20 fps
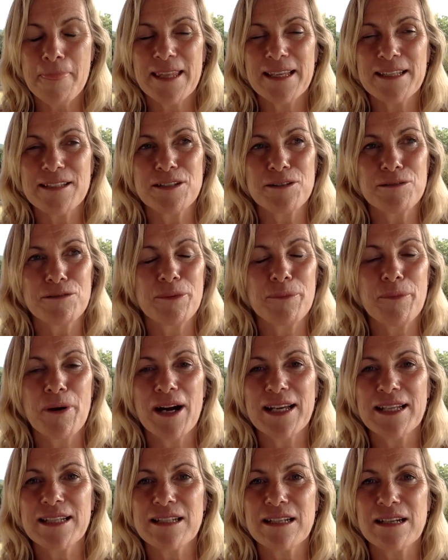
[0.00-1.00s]
It's the
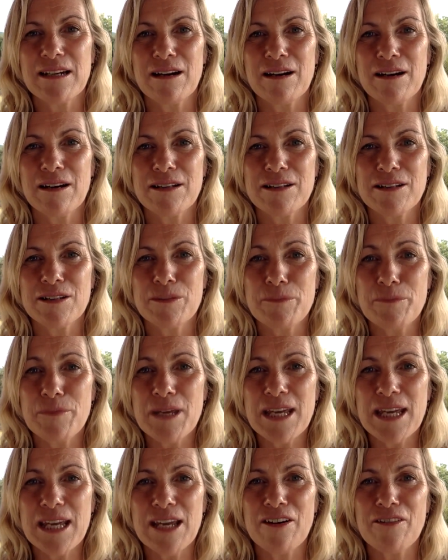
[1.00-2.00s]
reminder to
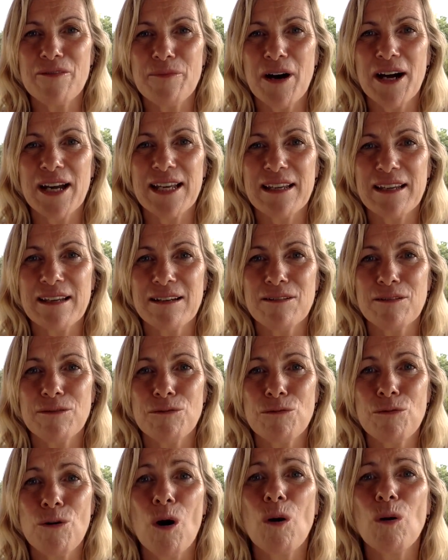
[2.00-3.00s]
me of my
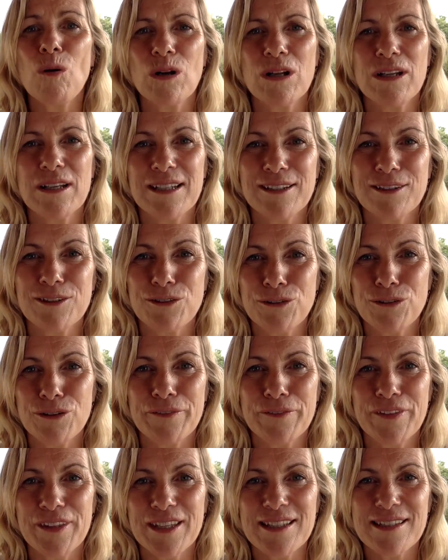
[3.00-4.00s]
role in all of
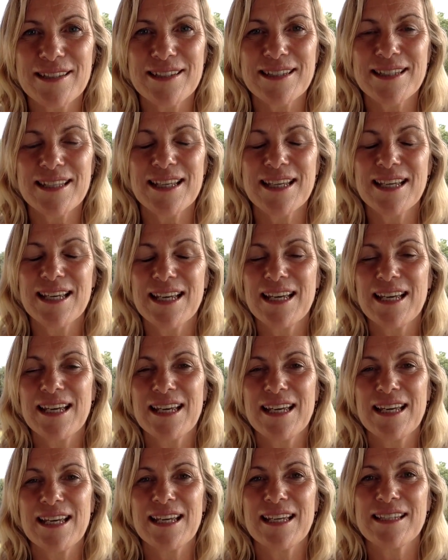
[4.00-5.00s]
this.
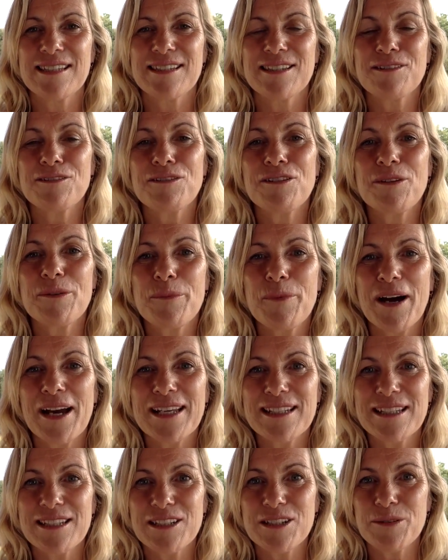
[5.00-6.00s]
It's the
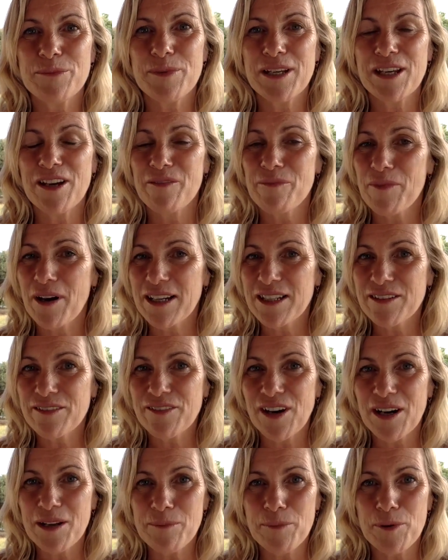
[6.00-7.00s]
reminder to me of my
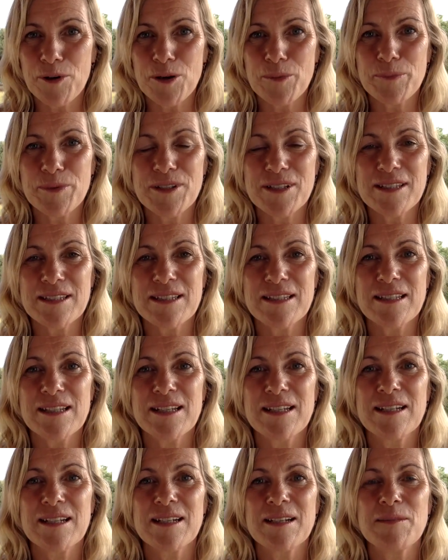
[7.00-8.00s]
divine purpose,
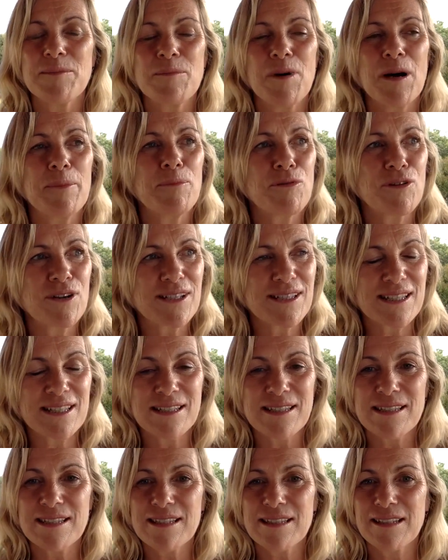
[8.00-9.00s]
my
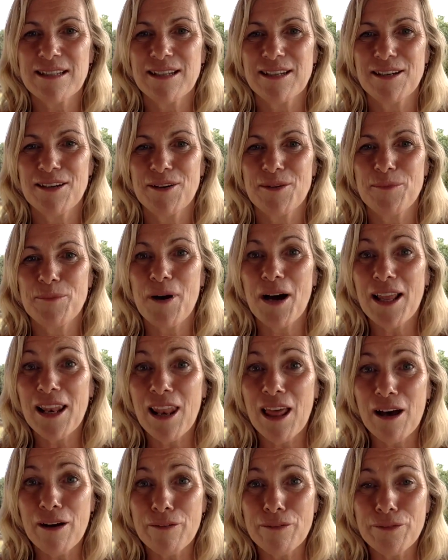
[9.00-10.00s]
presence, my
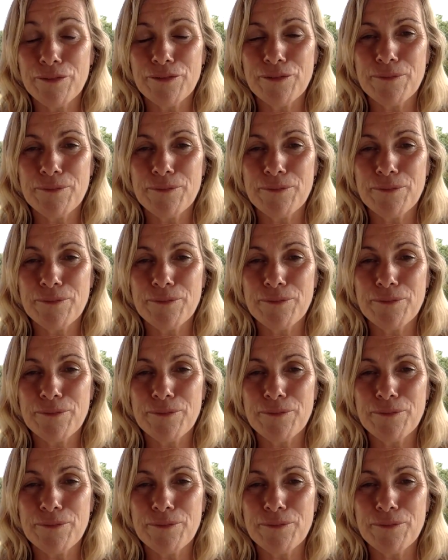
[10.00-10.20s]
love.